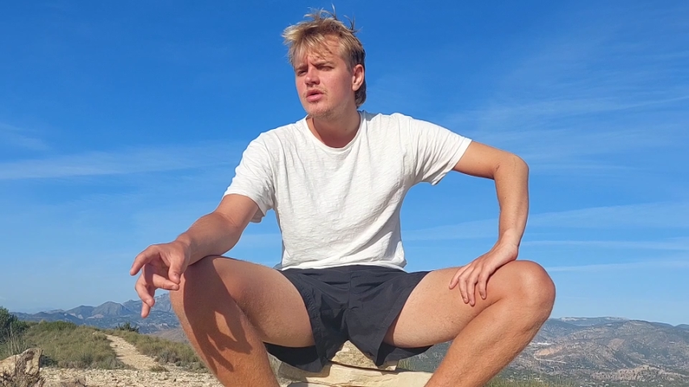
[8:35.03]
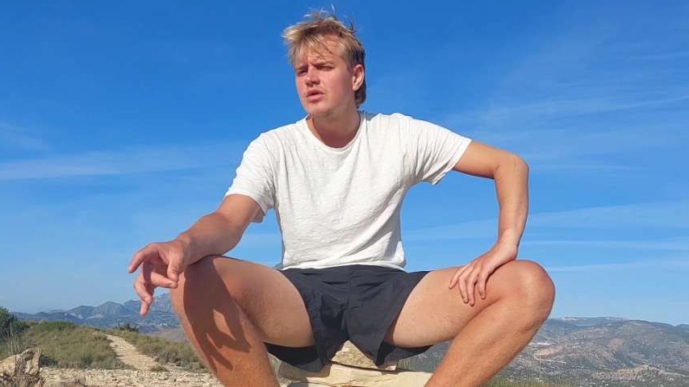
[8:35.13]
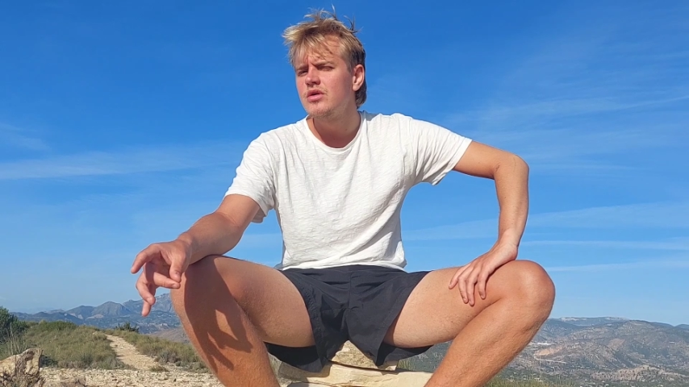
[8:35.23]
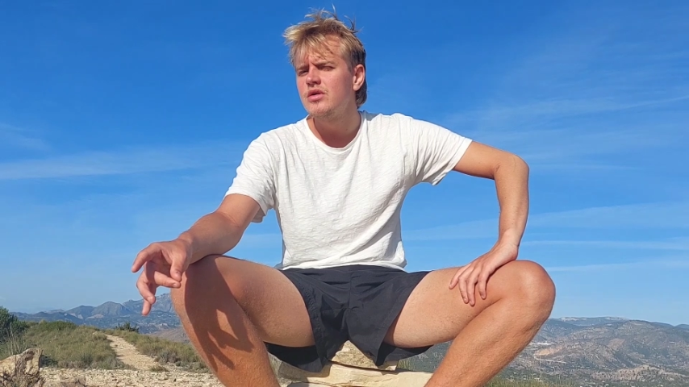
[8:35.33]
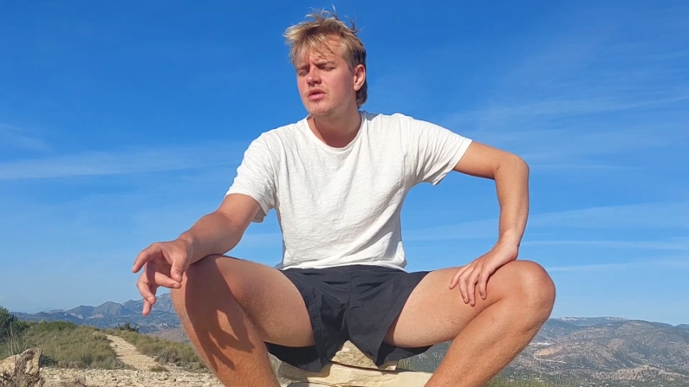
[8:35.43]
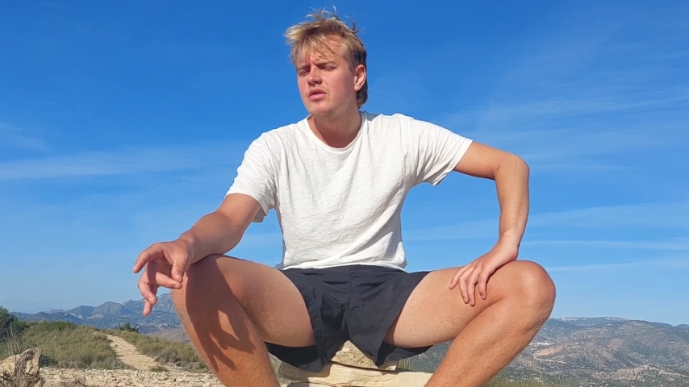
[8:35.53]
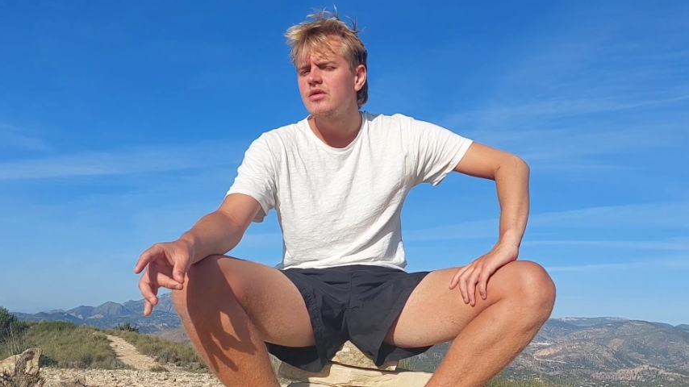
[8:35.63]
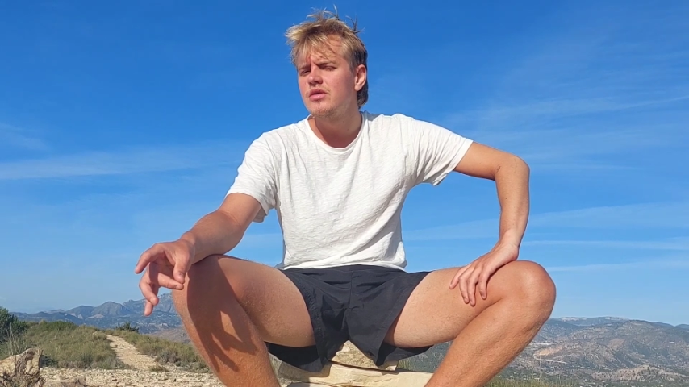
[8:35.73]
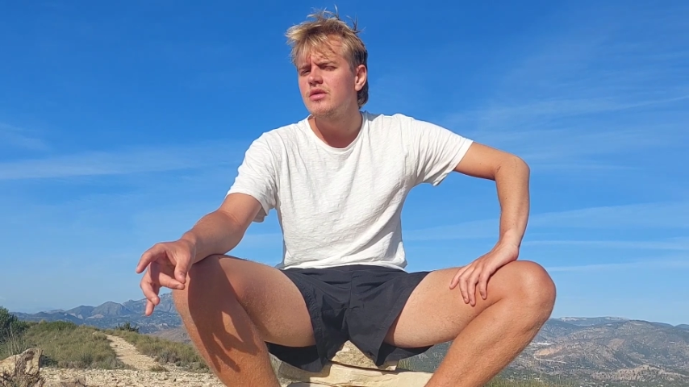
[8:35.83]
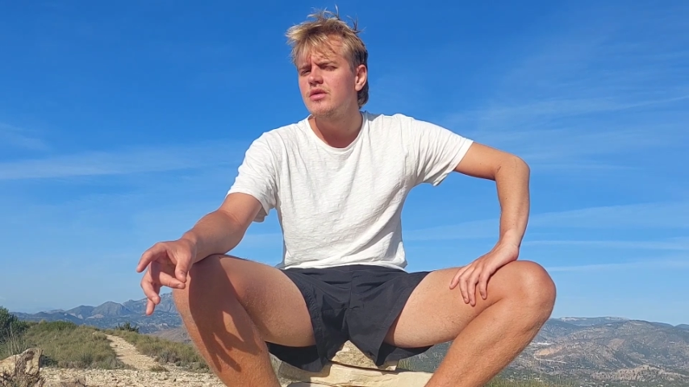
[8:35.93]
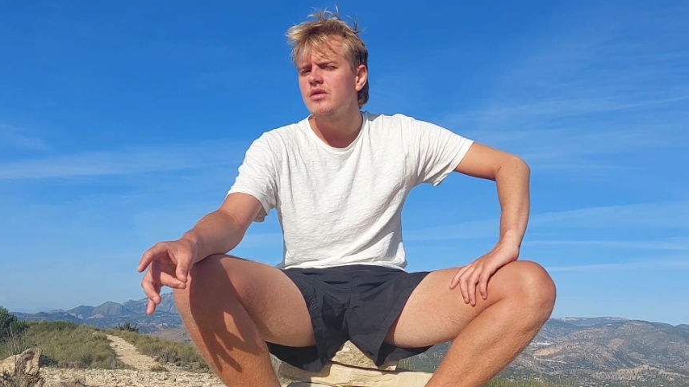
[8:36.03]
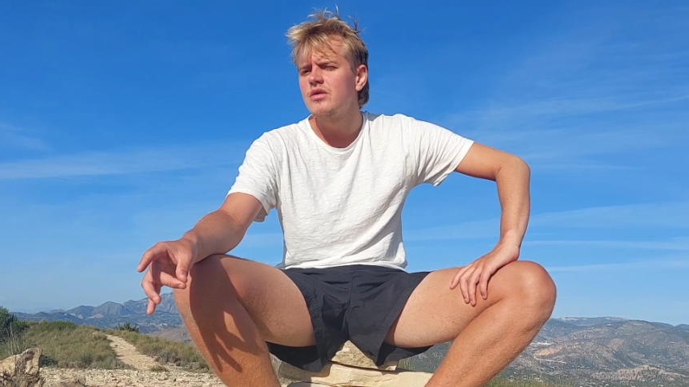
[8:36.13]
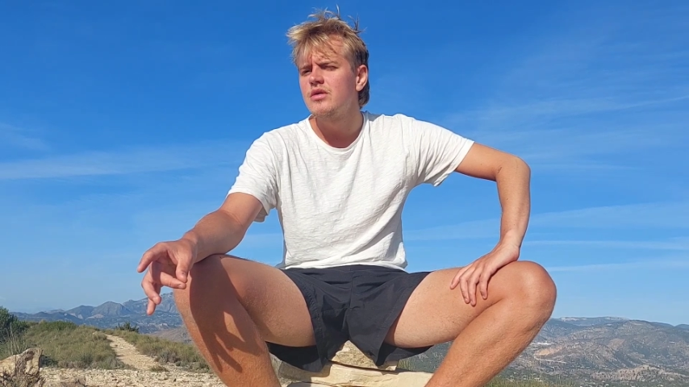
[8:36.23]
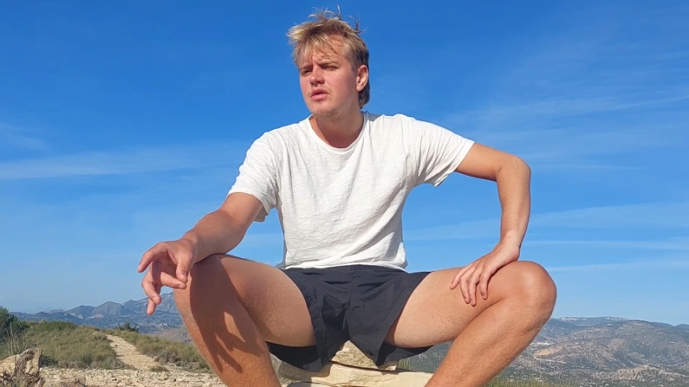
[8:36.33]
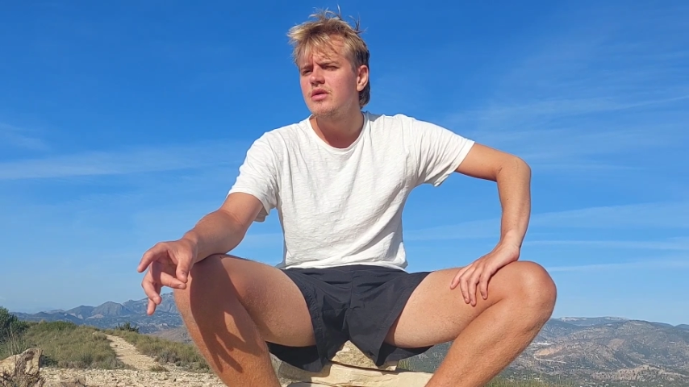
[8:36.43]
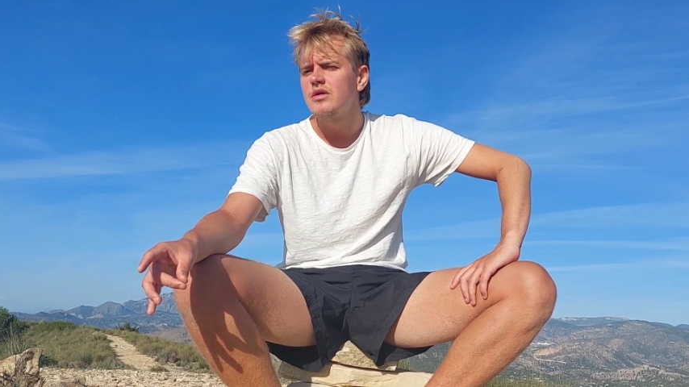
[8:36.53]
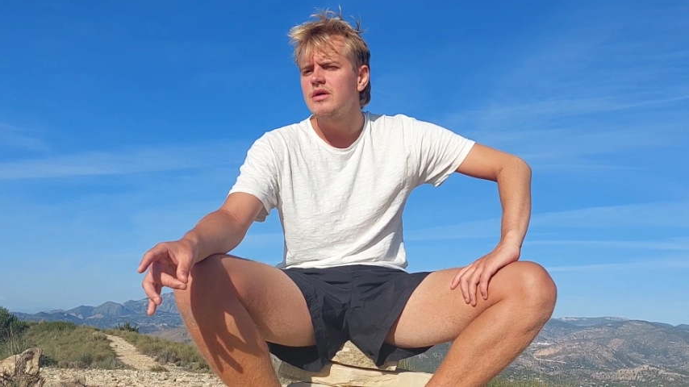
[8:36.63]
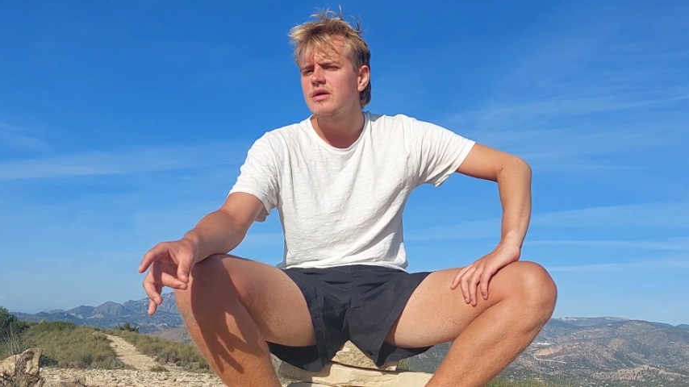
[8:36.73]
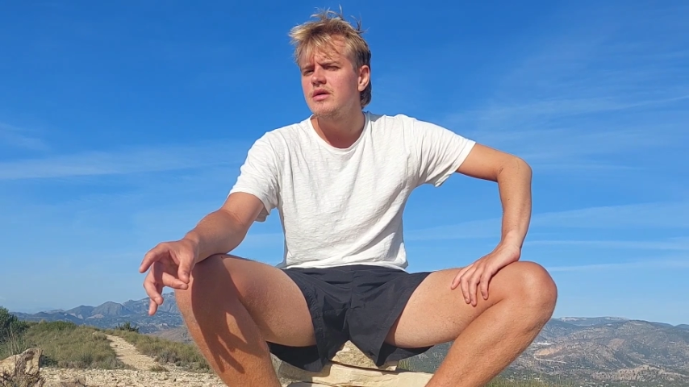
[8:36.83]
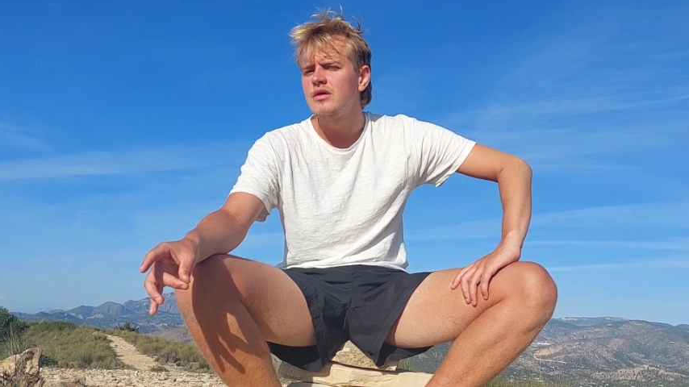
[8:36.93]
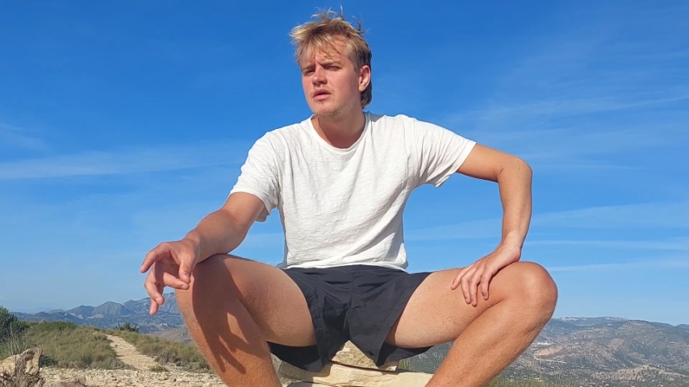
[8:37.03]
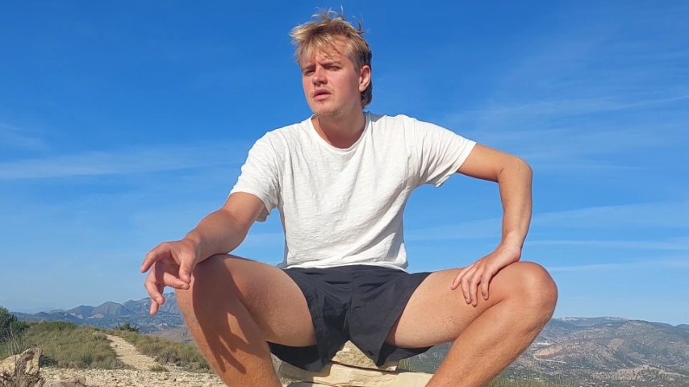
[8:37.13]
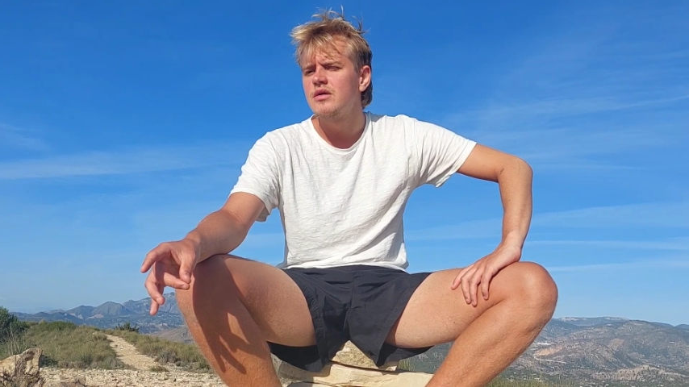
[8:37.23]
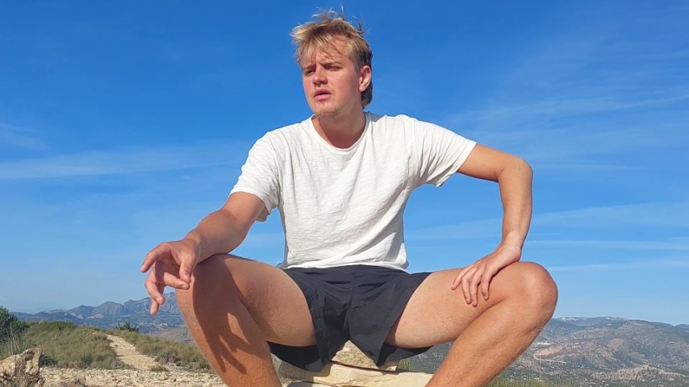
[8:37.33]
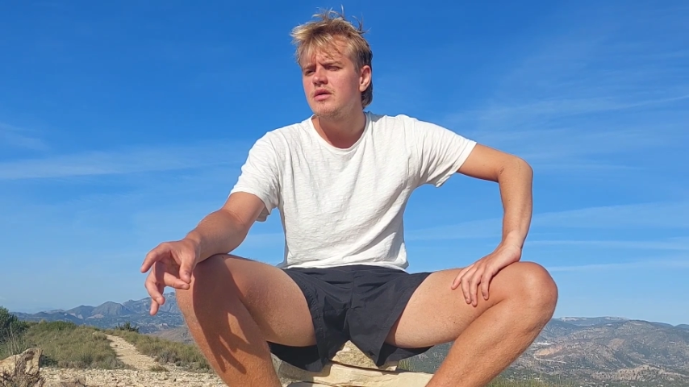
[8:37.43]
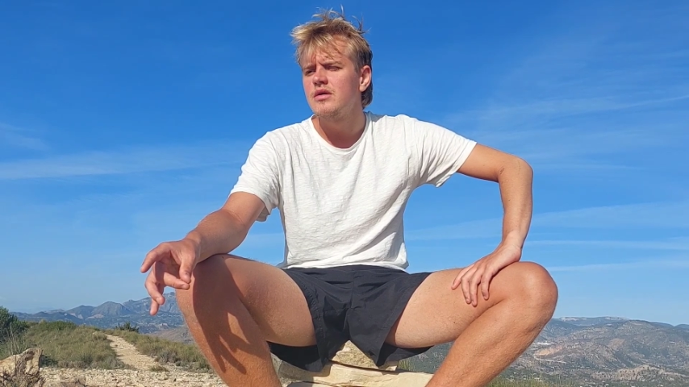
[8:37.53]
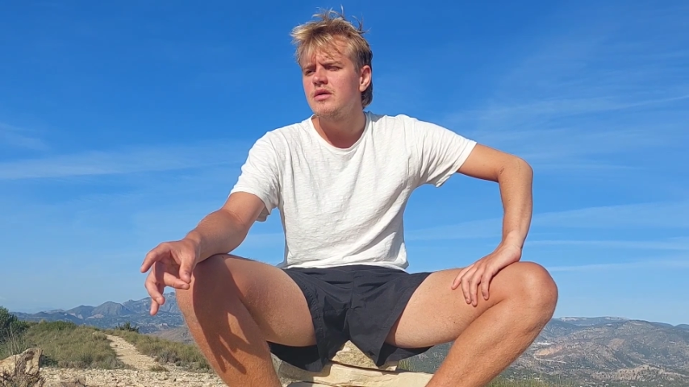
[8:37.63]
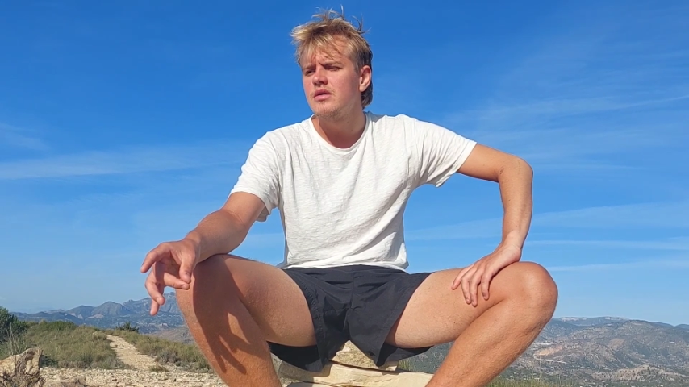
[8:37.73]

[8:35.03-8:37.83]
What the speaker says: (silence)